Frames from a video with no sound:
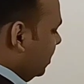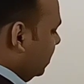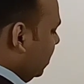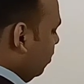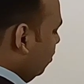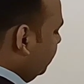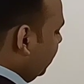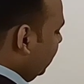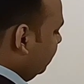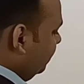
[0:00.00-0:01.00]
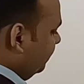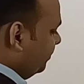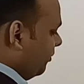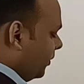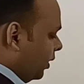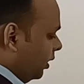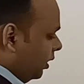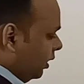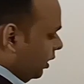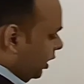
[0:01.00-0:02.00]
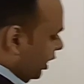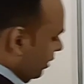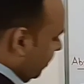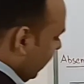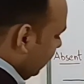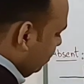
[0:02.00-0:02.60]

the growth medium, it binds